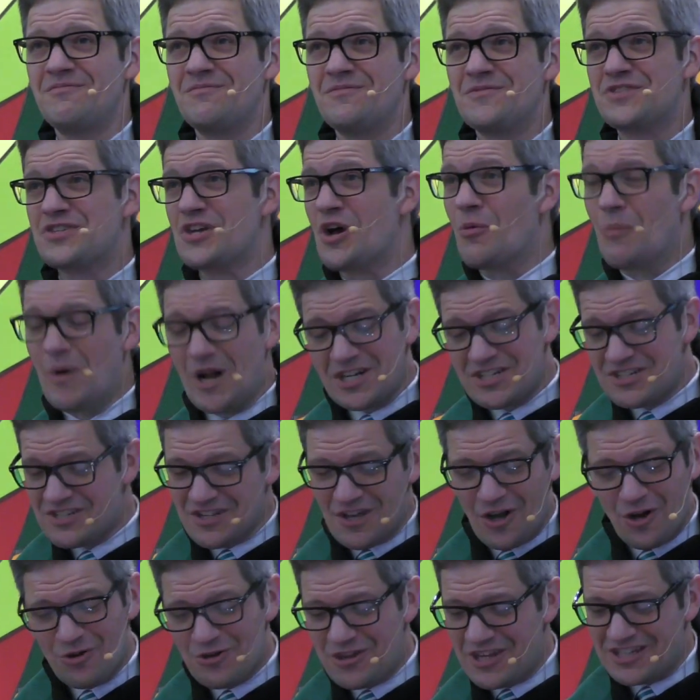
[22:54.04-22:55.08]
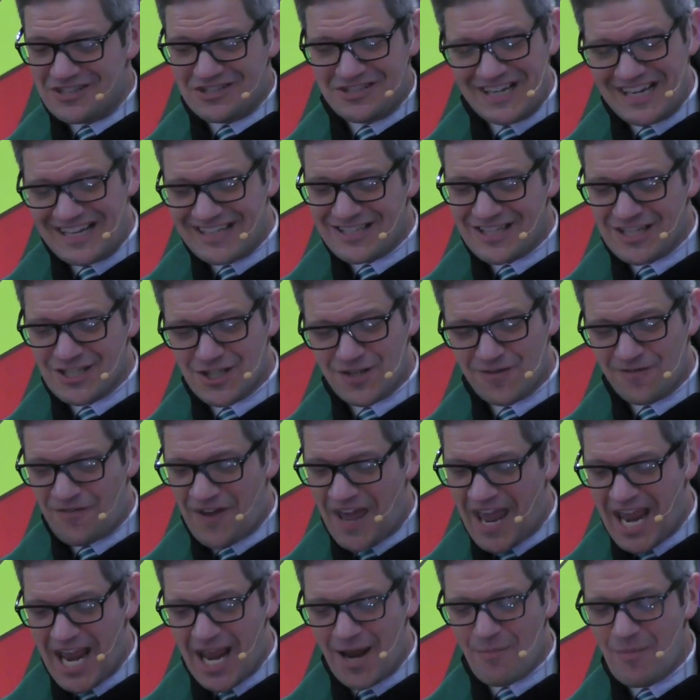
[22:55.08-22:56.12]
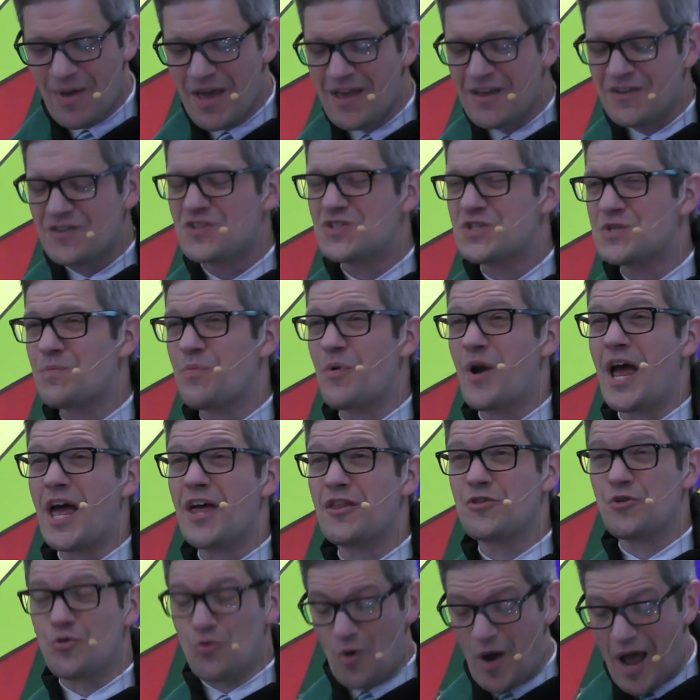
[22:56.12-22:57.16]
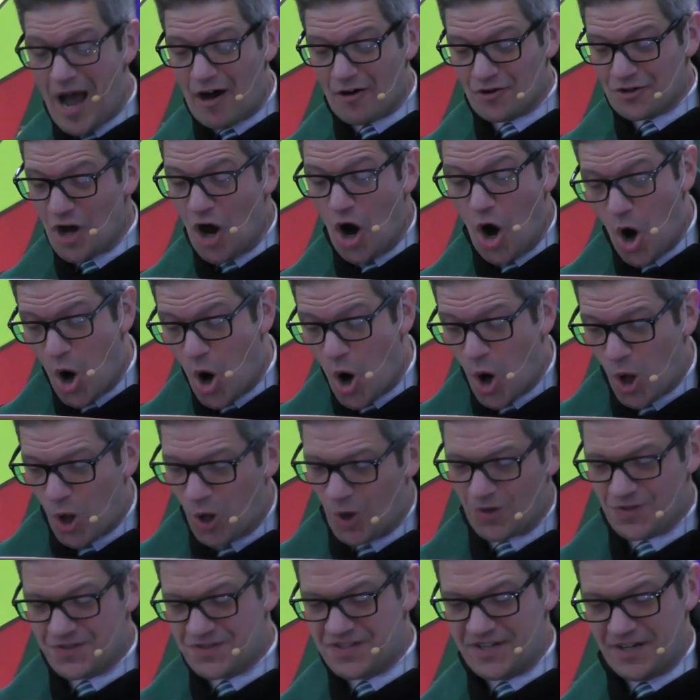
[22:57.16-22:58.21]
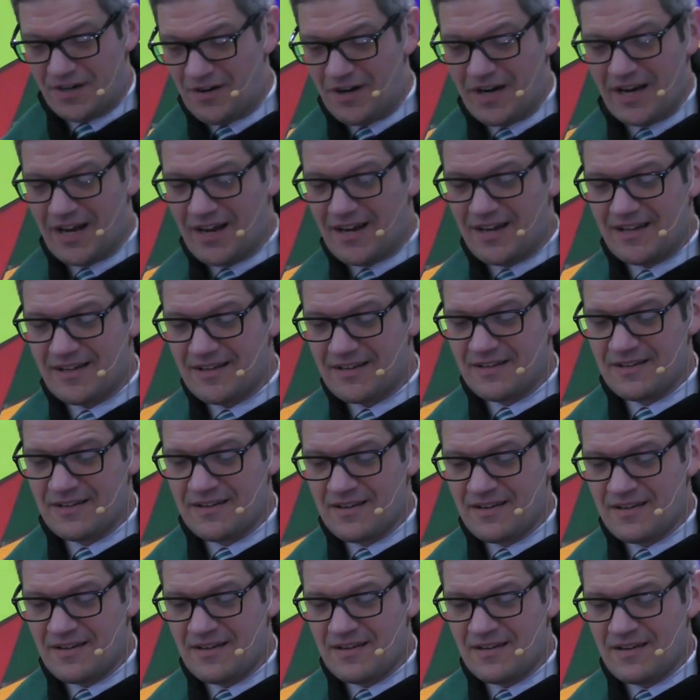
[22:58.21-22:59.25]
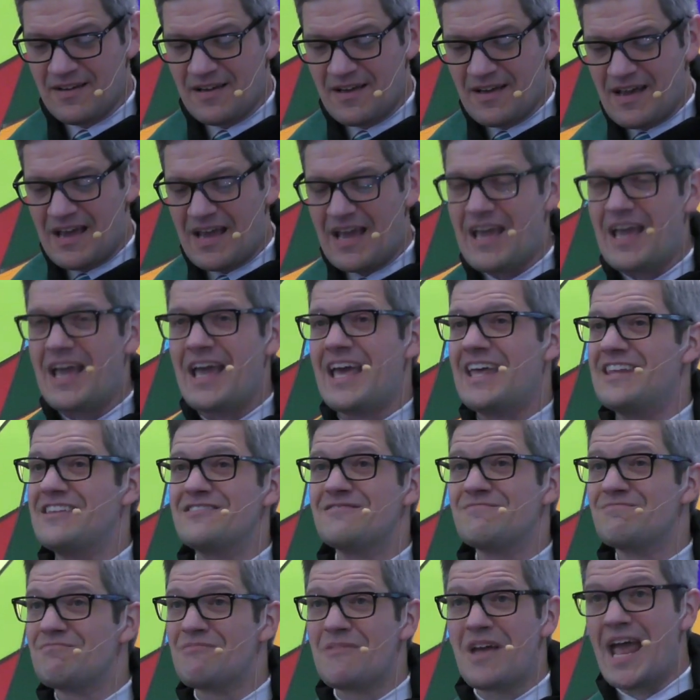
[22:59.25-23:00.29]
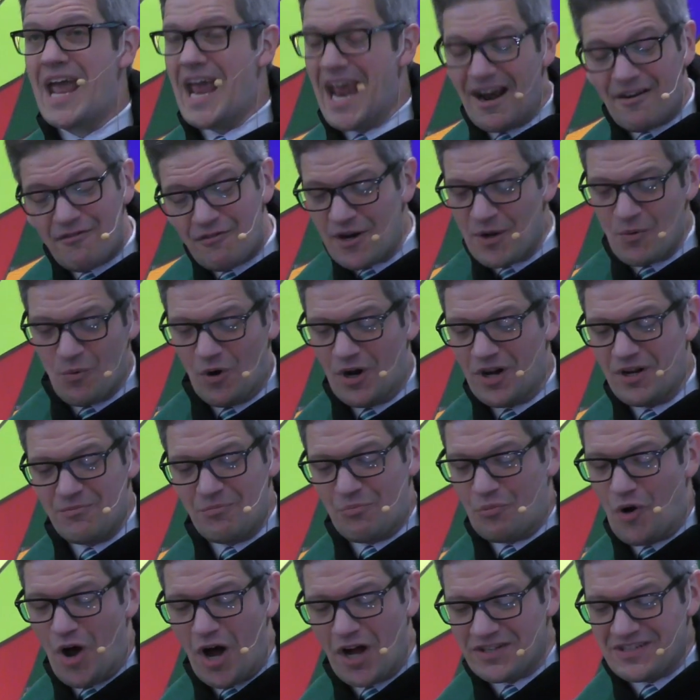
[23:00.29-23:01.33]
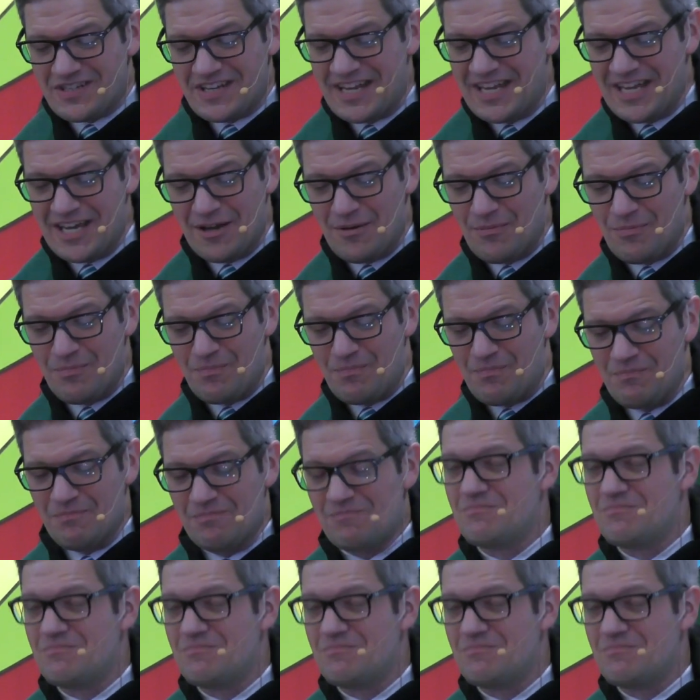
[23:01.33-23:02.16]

So much so that Jesus' fame spread throughout all Syria. And everyone brought to him